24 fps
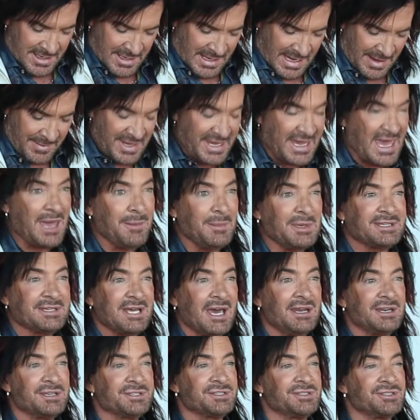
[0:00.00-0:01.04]
I became a
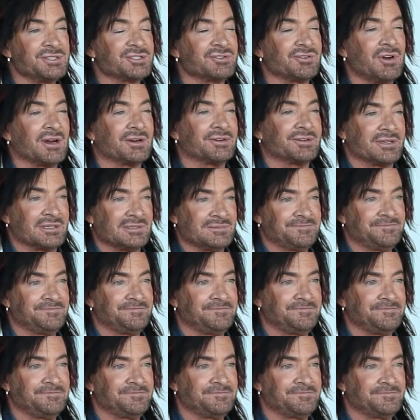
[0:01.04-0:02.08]
tennis instructor.
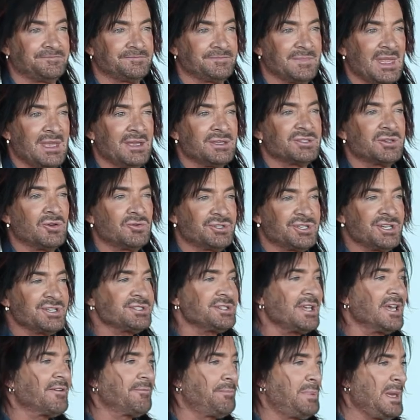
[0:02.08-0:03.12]
So just
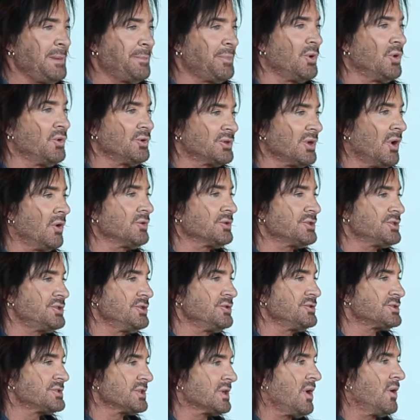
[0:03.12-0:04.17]
like people who don't
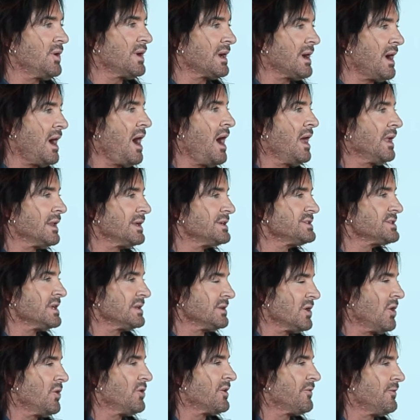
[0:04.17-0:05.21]
choose to go to college and
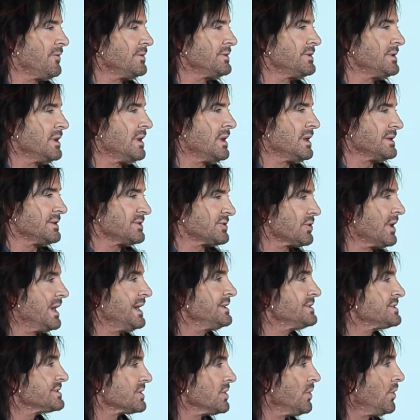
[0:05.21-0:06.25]
go to a
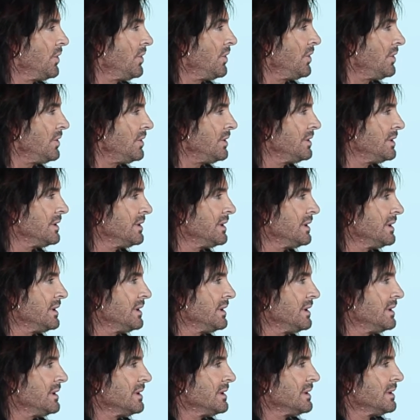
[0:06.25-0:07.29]
trade school,
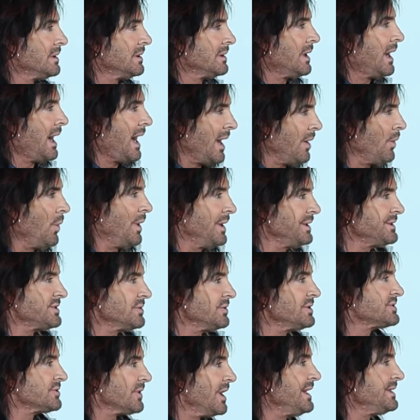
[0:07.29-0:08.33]
I went to
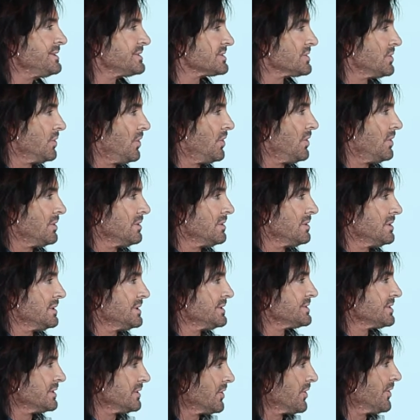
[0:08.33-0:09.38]
a trade school
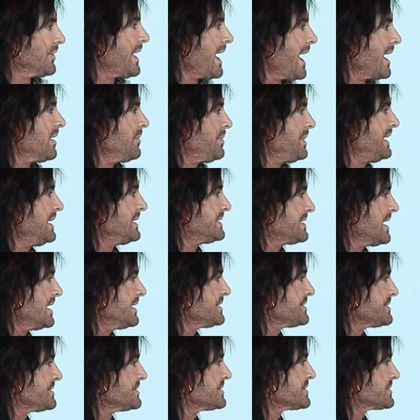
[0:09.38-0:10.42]
to learn how to be a
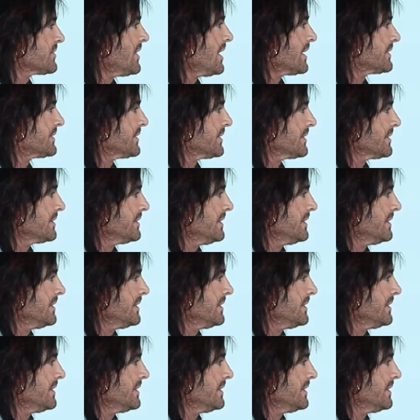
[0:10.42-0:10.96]
tennis instructor.